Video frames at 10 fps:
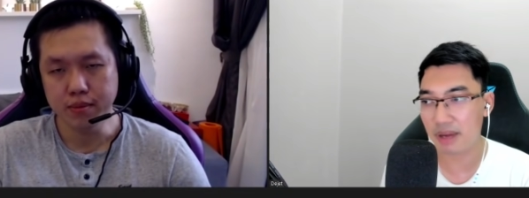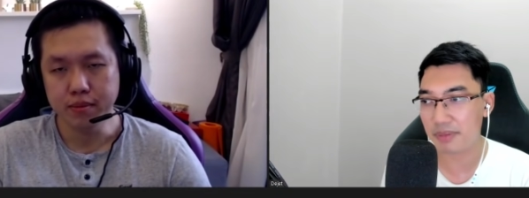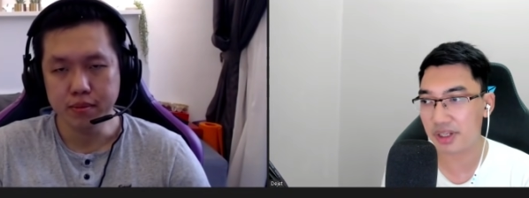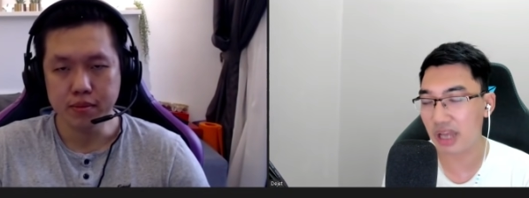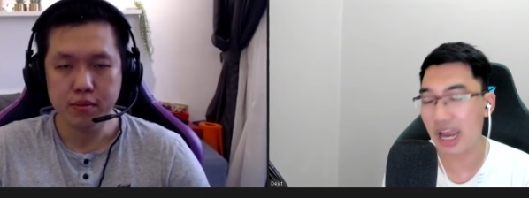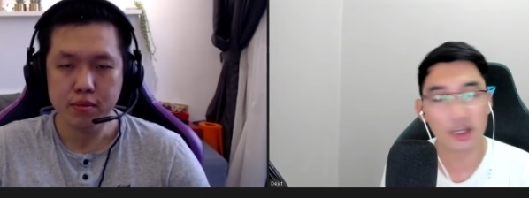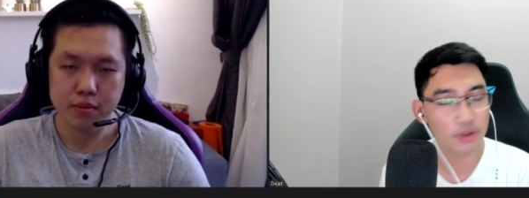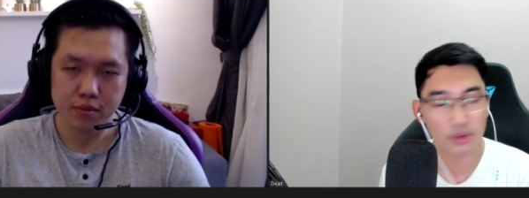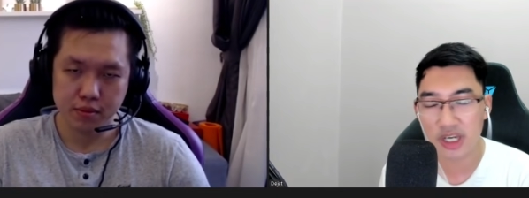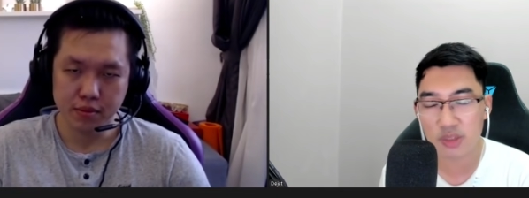Speaker 1: I mean, I know
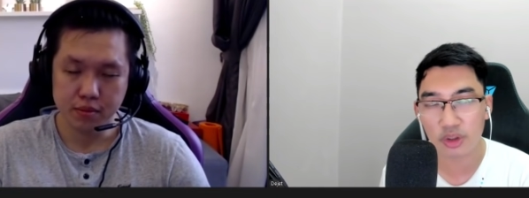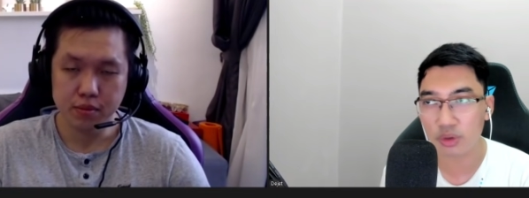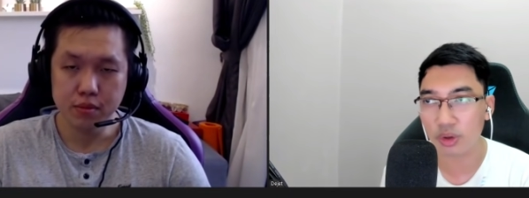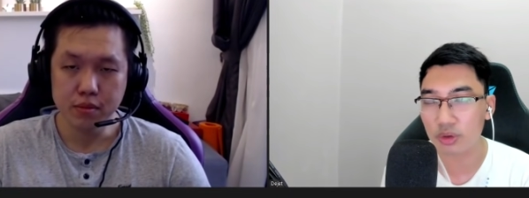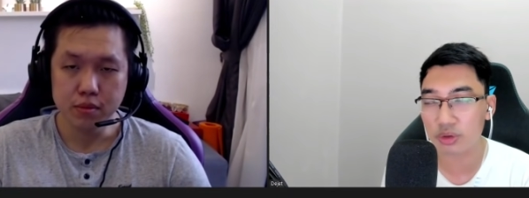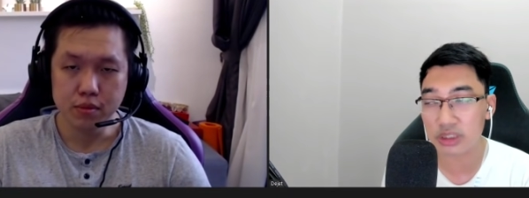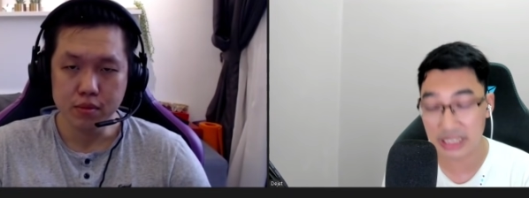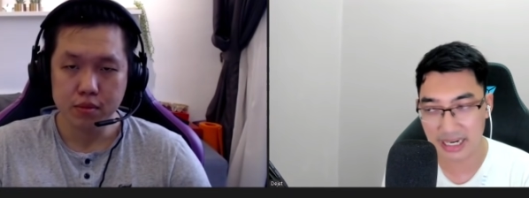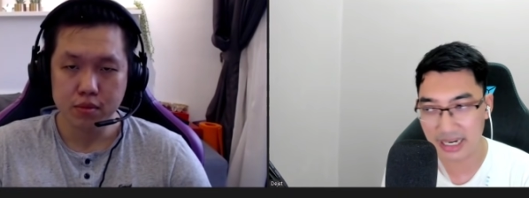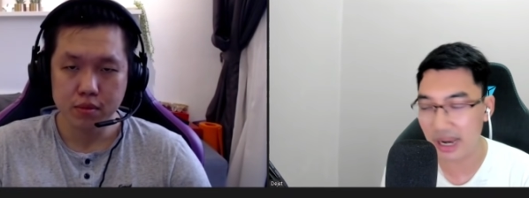you guys want to go to TI.
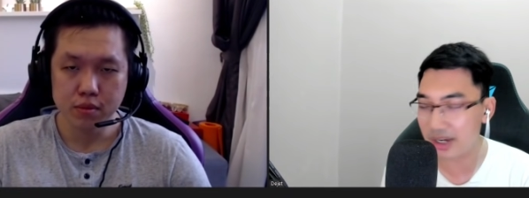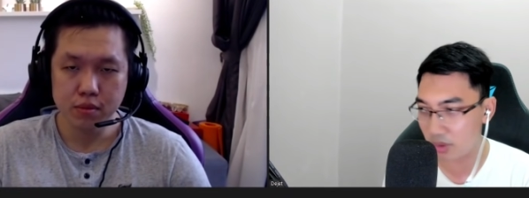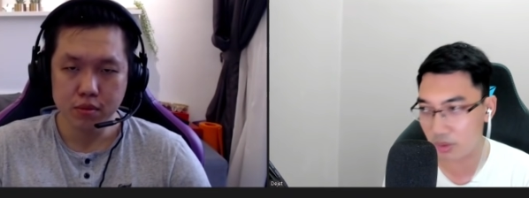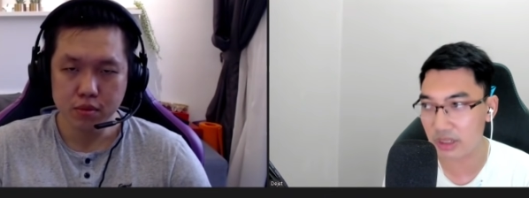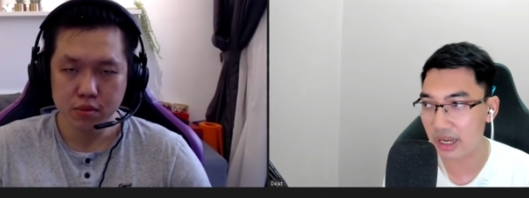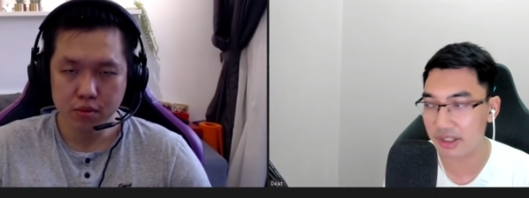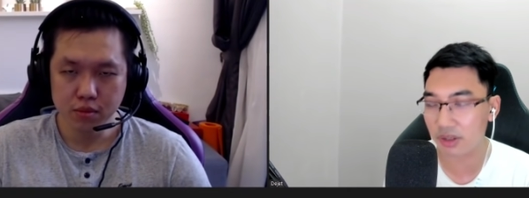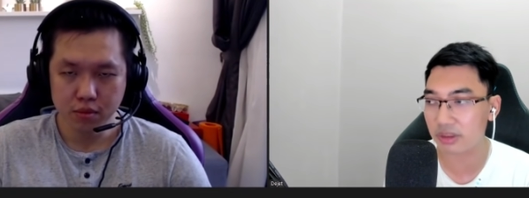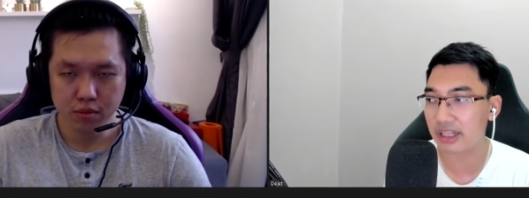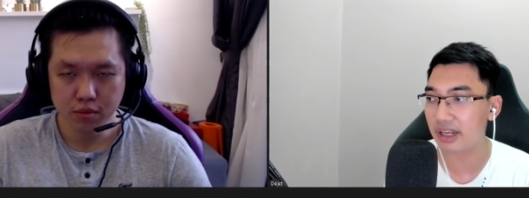I know, I
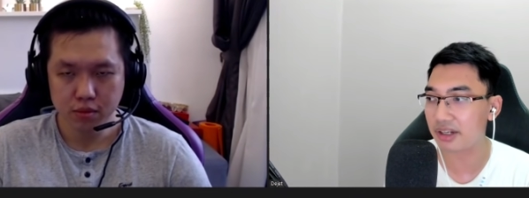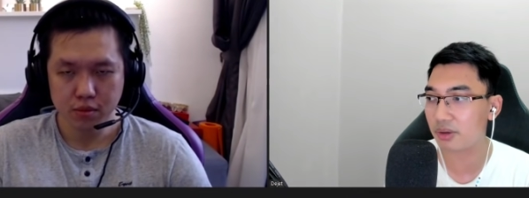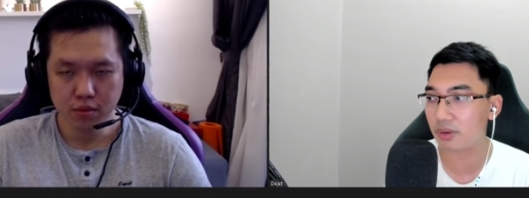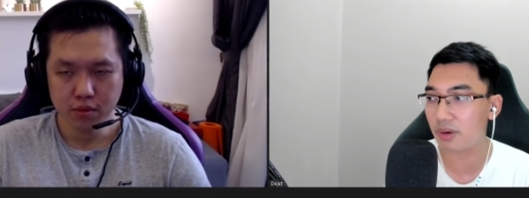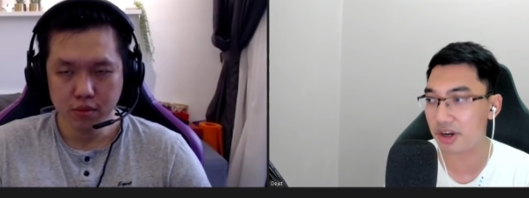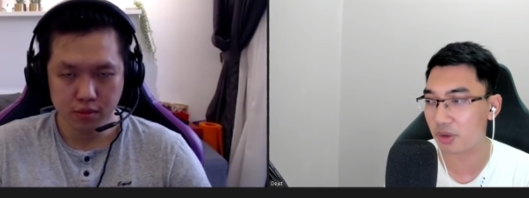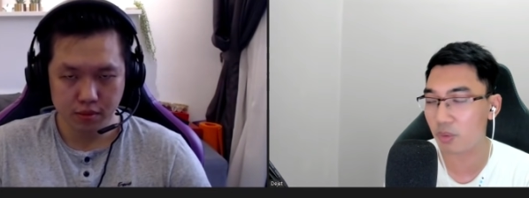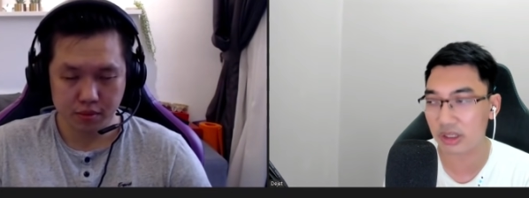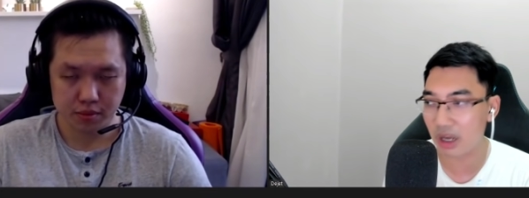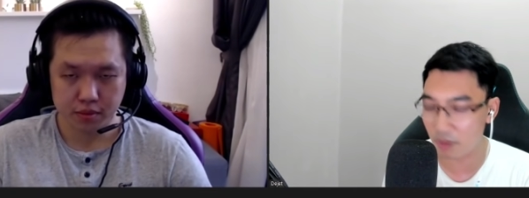know that. I know, I know
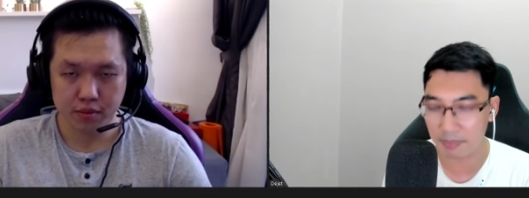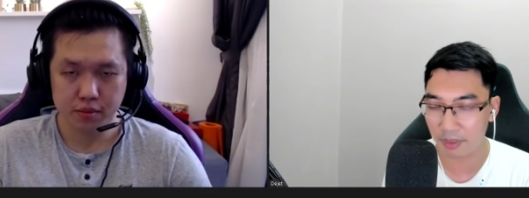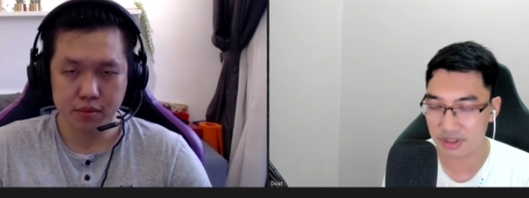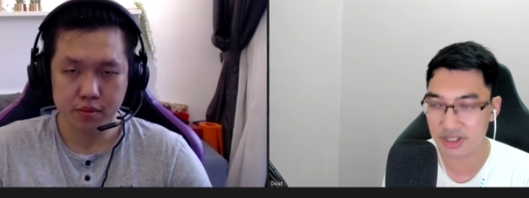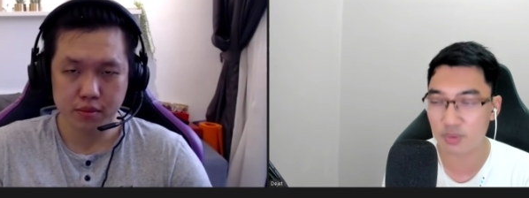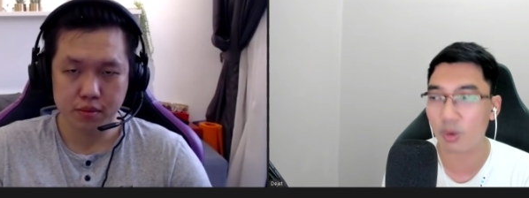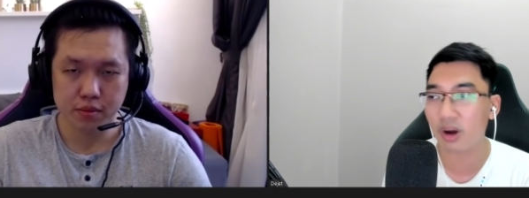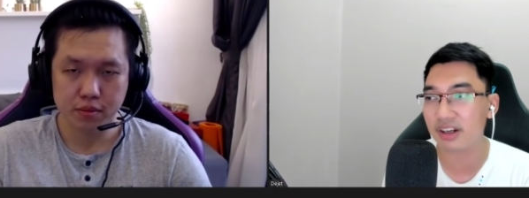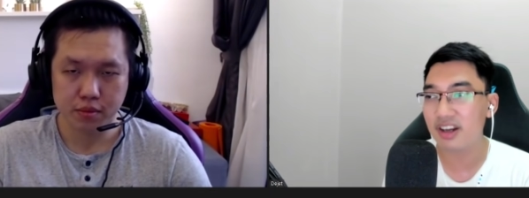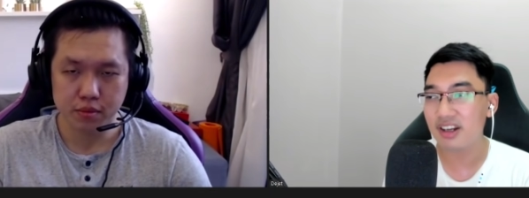what our bosses want.